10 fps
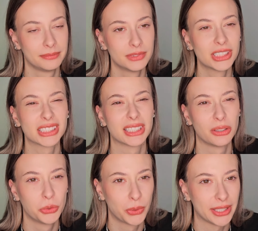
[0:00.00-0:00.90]
just a
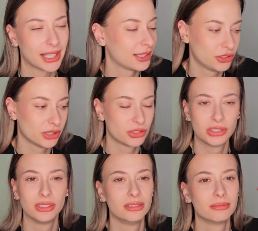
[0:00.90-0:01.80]
great. I just
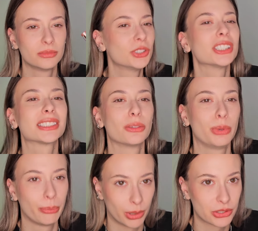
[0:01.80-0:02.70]
just
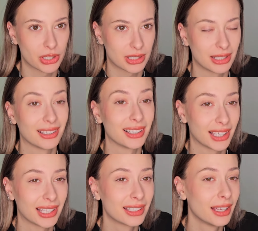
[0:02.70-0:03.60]
repurchased it
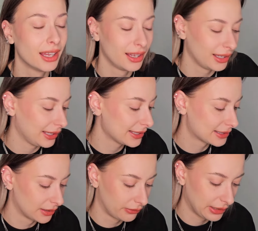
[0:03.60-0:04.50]
again. It's
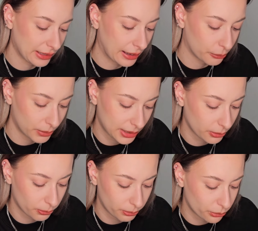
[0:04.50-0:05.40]
lovely. I
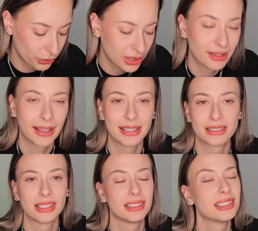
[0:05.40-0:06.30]
really, really like it.
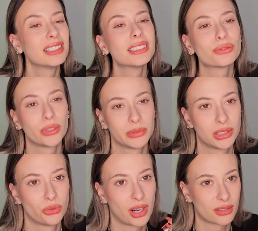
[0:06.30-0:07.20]
And it is from the
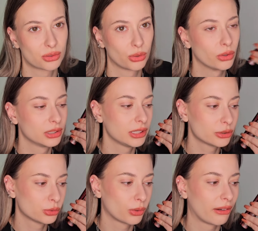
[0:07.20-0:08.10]
drugstore.
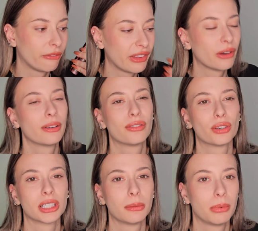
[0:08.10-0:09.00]
These two are very
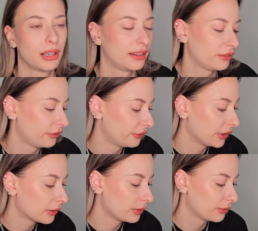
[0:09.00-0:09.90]
affordable and
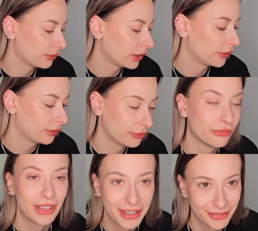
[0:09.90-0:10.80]
very, very,
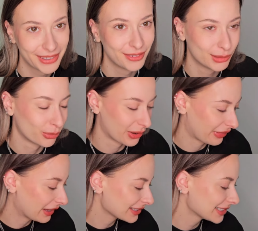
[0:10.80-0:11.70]
very good
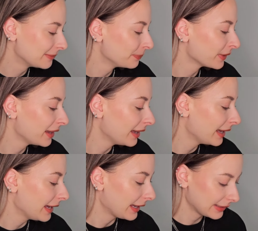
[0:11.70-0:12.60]
products.
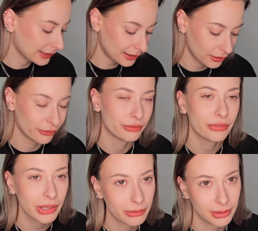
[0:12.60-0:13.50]
And then
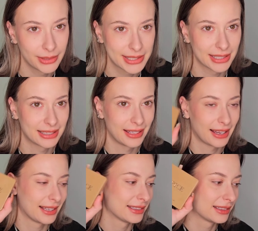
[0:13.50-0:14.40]
very recently
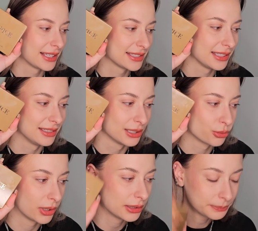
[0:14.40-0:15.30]
I tested this
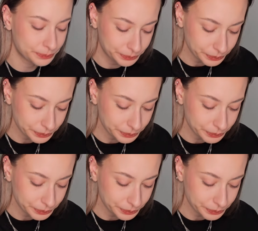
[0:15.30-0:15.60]
one.